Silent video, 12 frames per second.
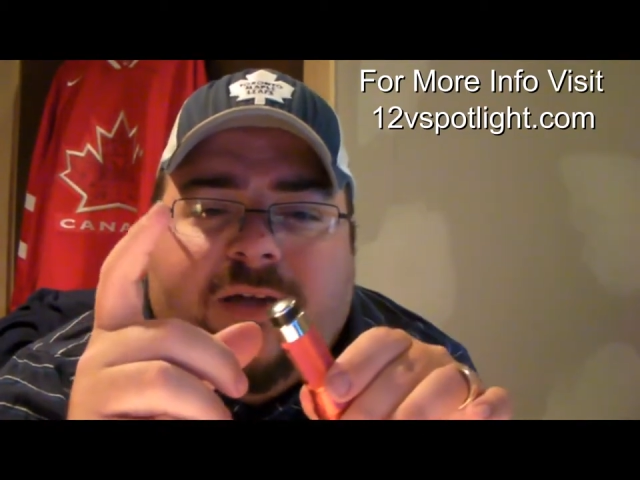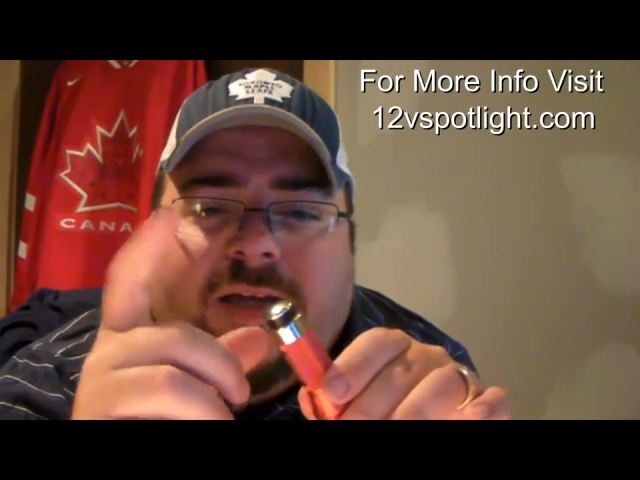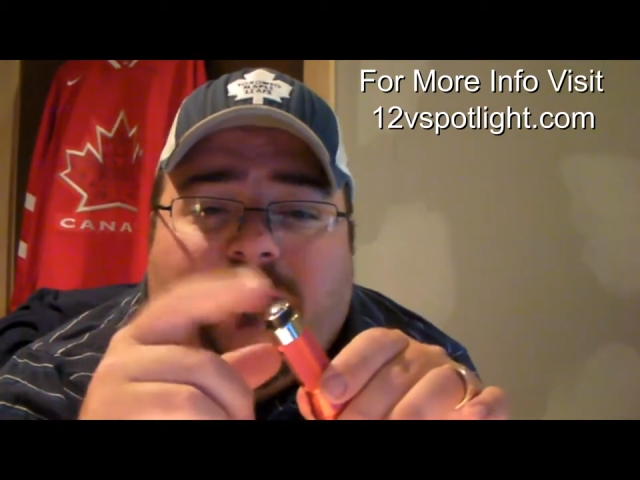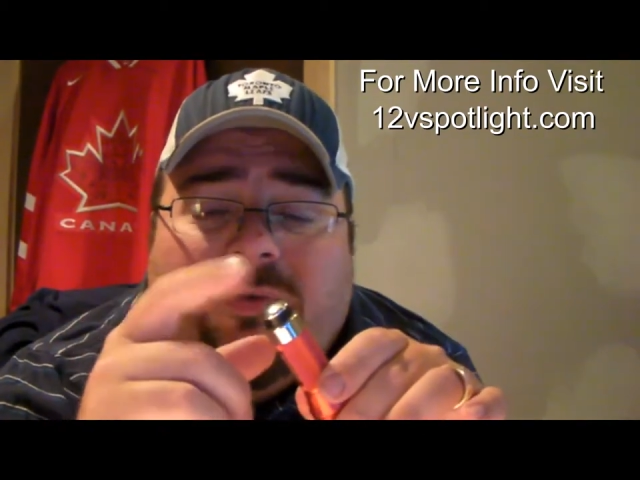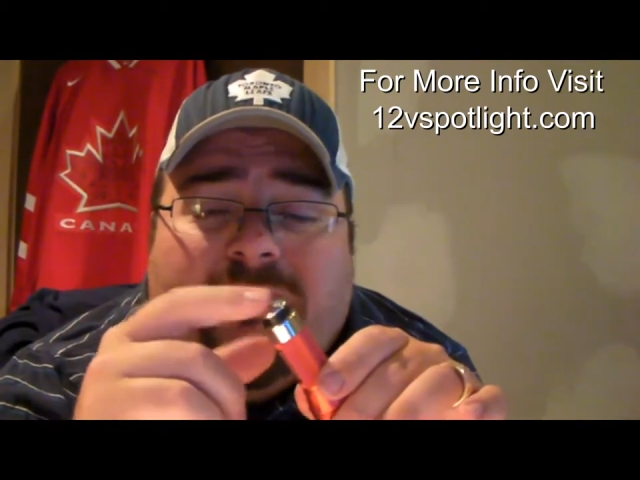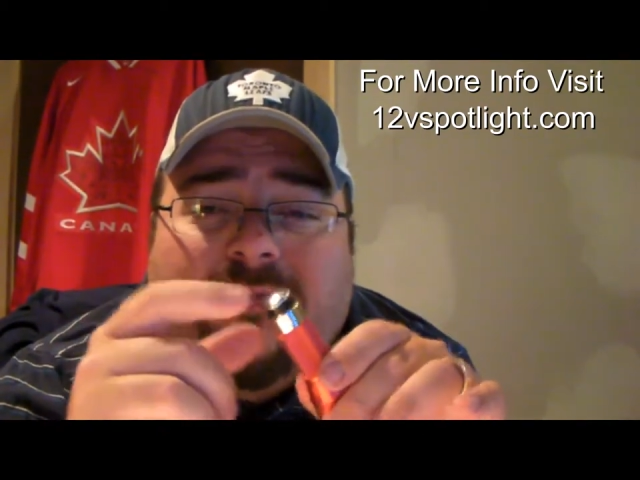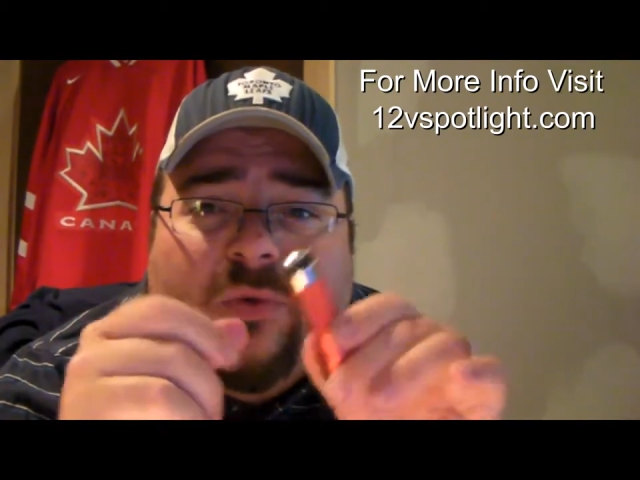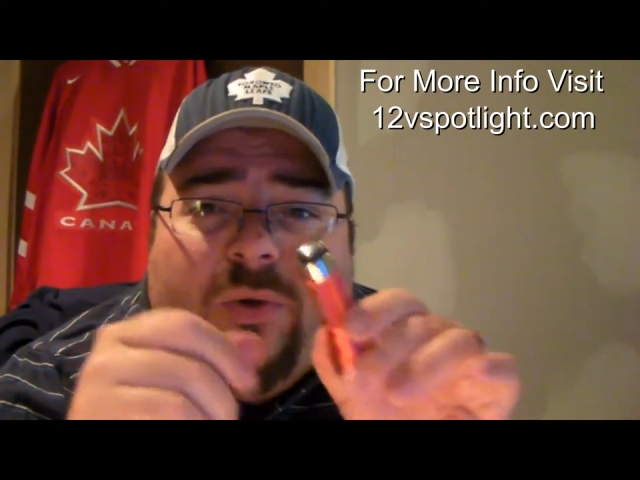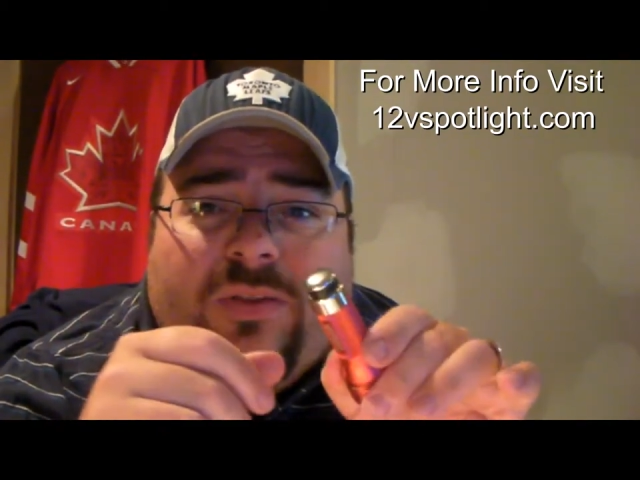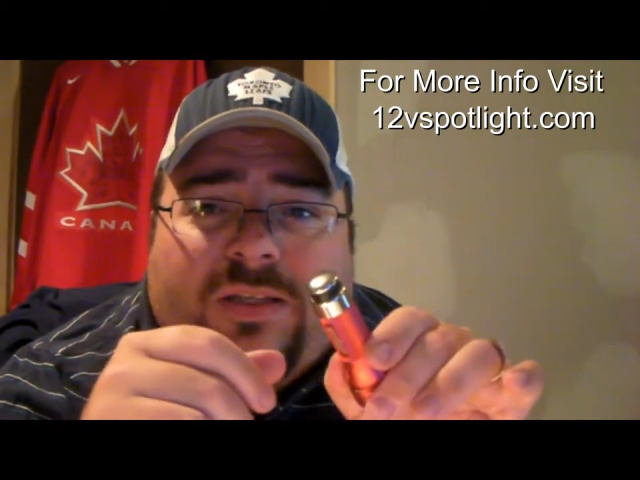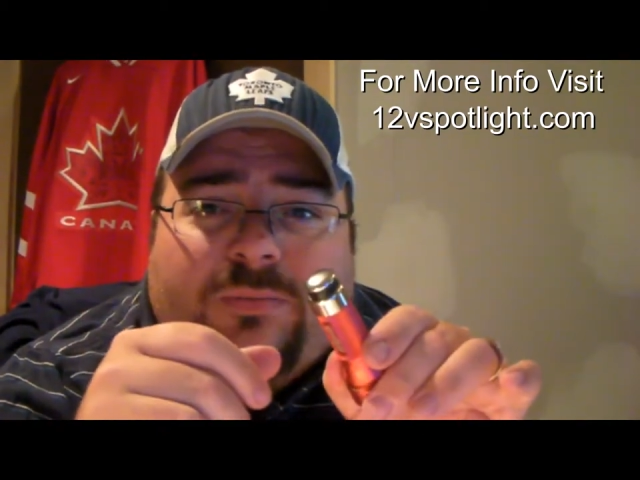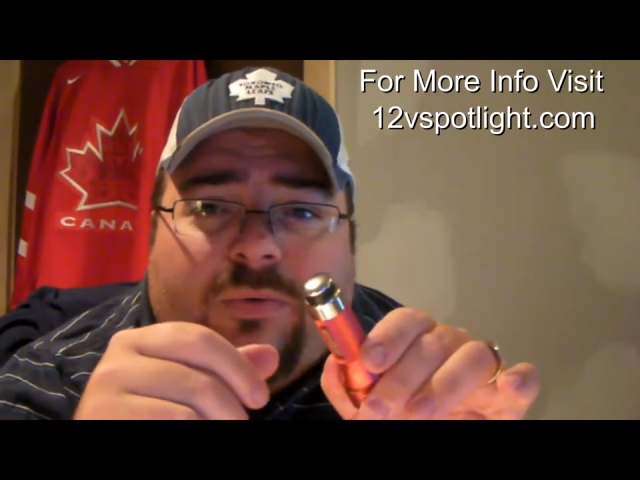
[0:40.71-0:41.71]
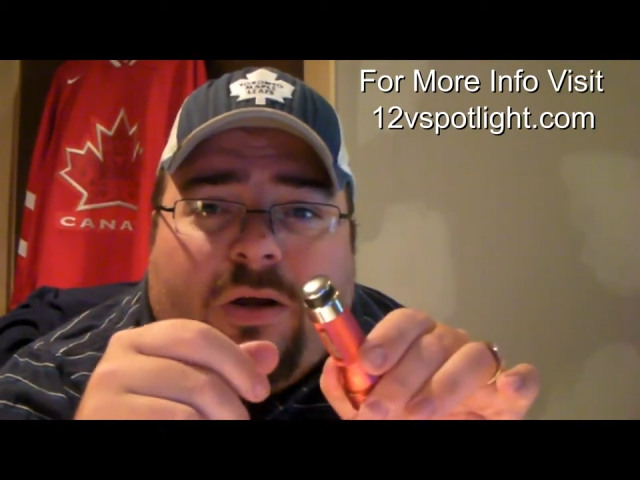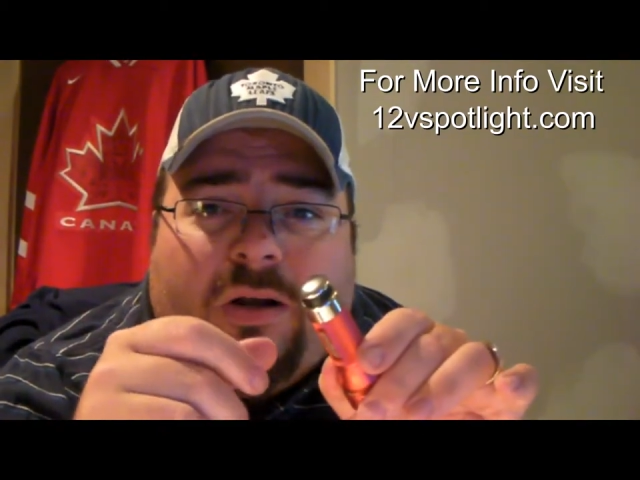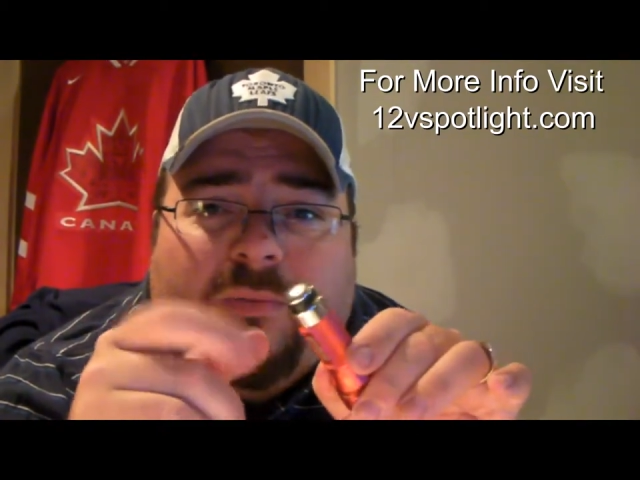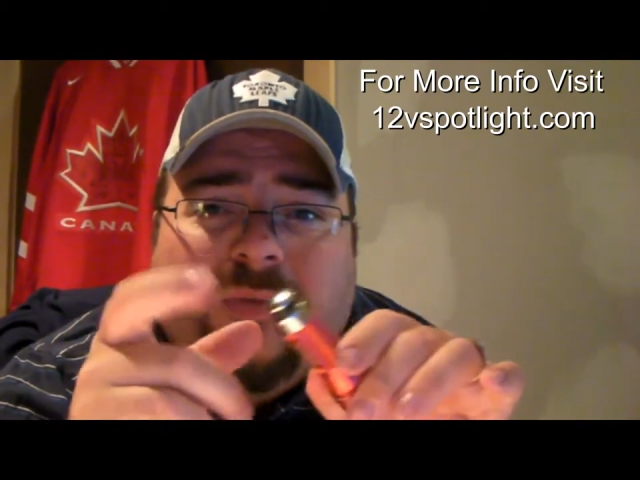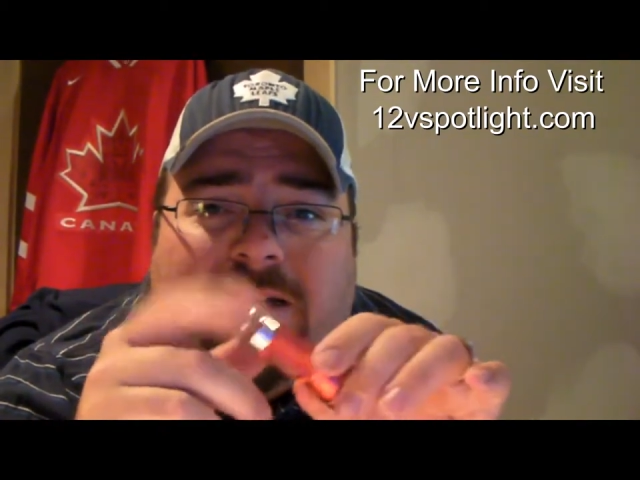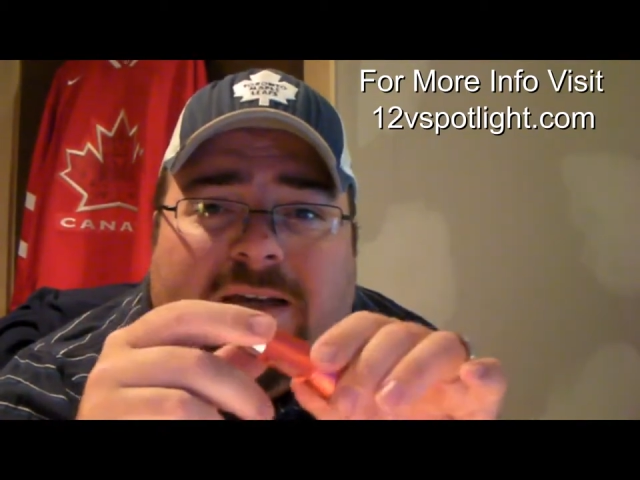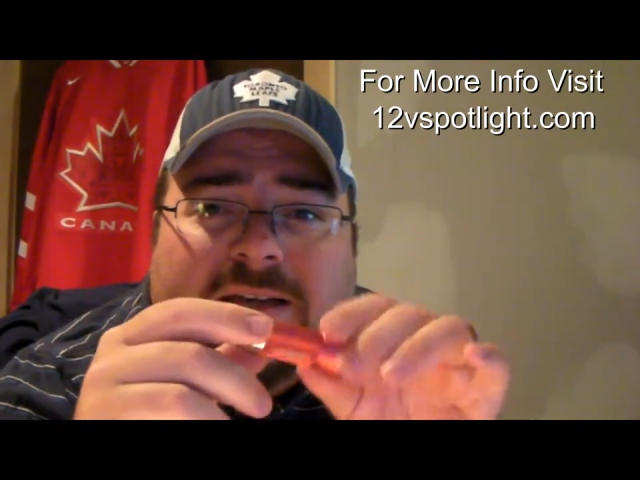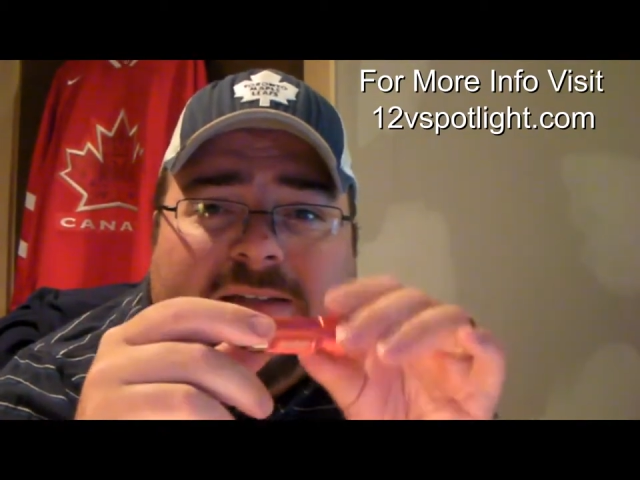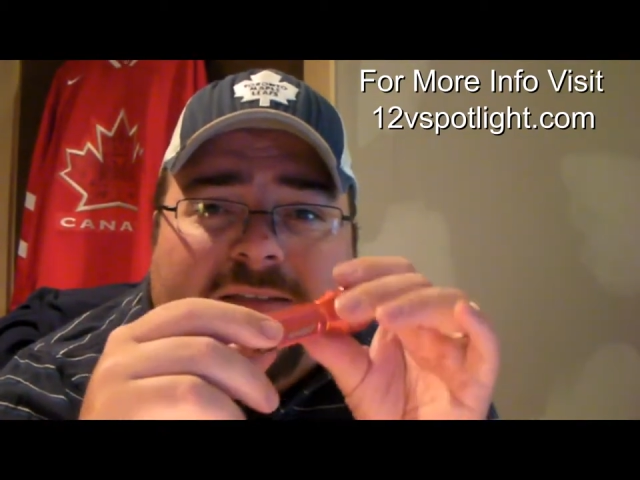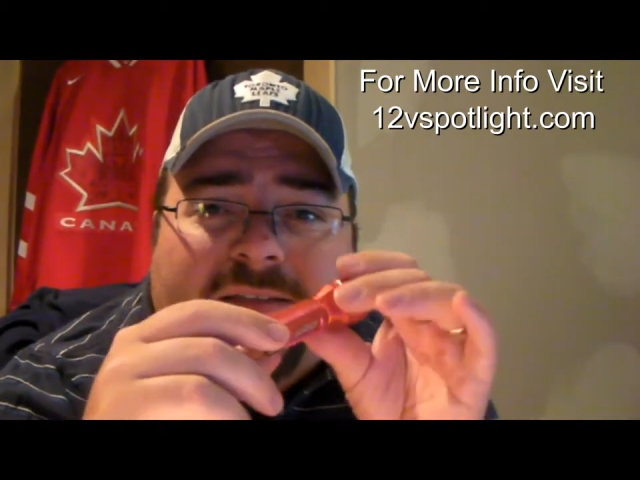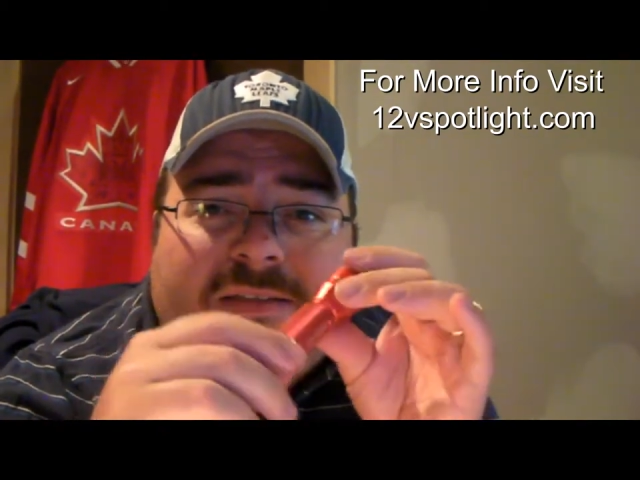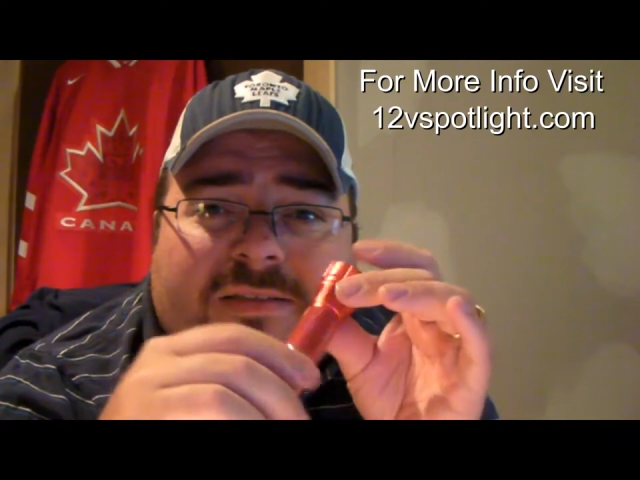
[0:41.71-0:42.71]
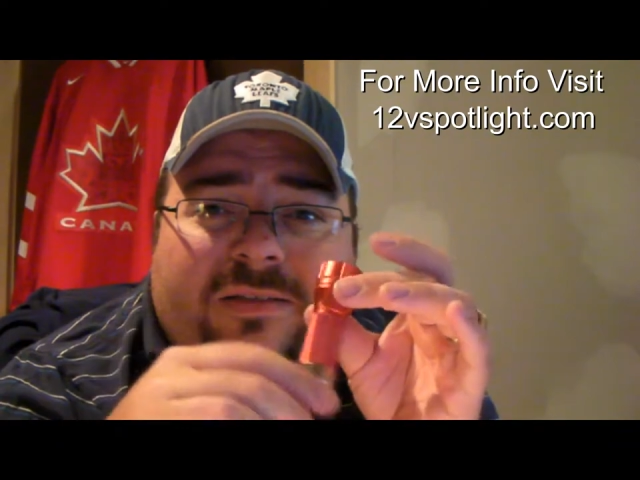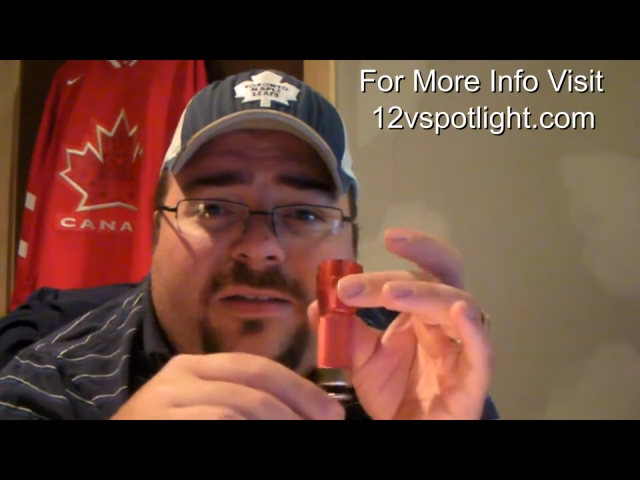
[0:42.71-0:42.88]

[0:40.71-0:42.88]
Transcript: in reviewing this product because